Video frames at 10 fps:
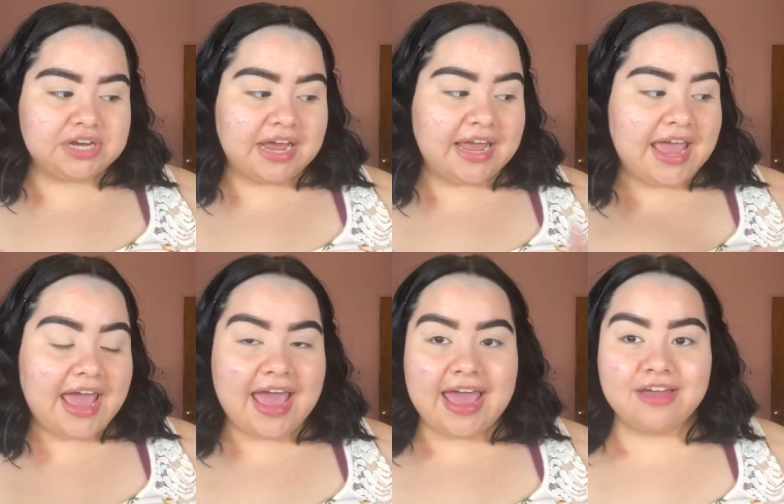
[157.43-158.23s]
I
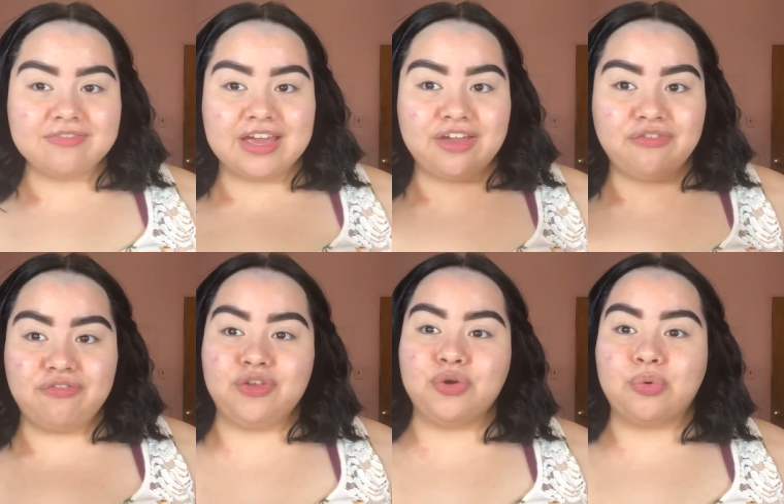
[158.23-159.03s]
have a
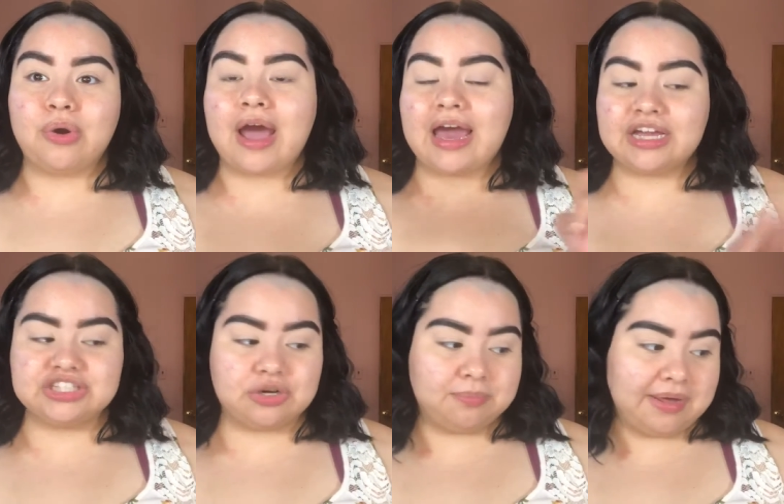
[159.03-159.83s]
few
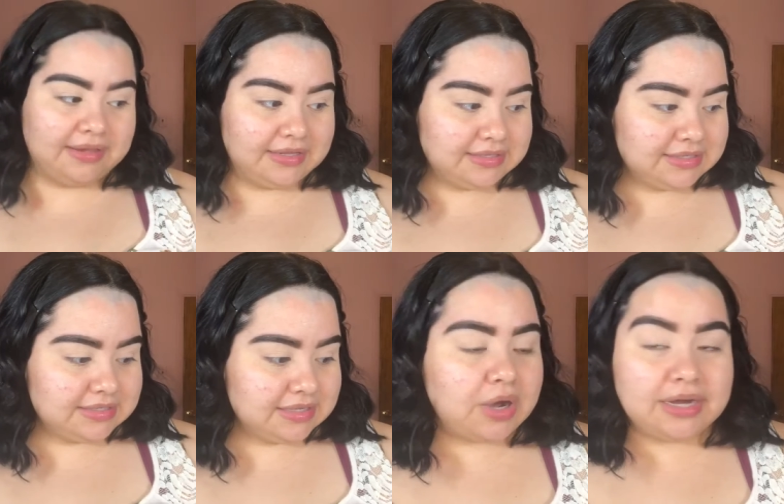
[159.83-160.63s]
eyeshadow
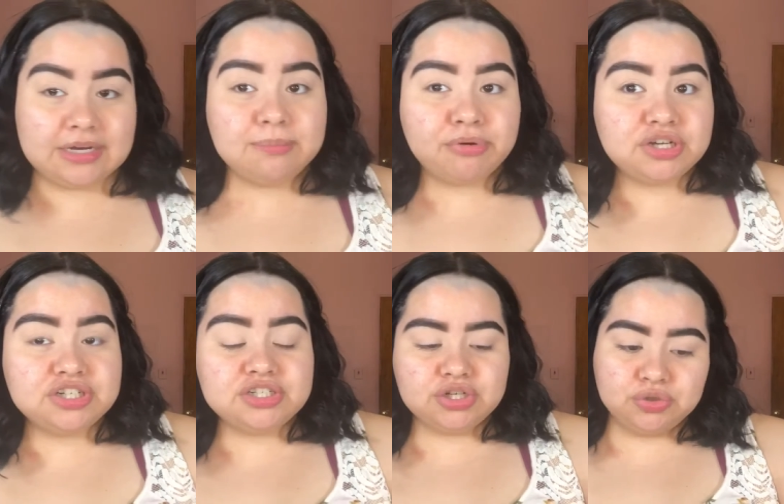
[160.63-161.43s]
palettes. I did
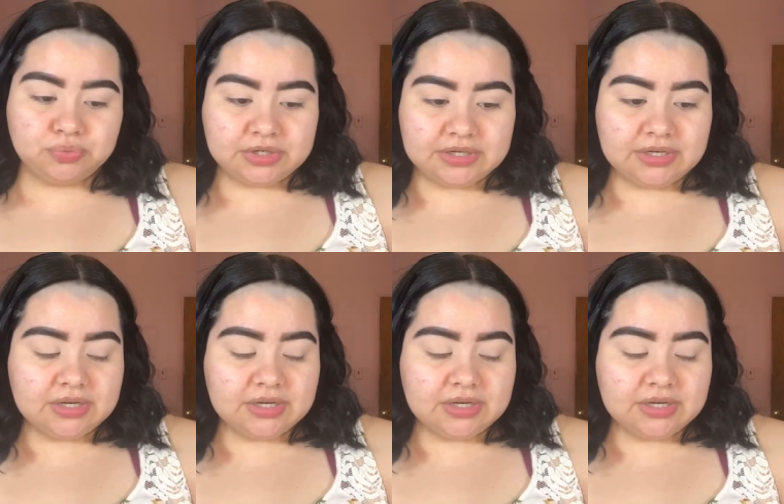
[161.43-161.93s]
purchase a new one.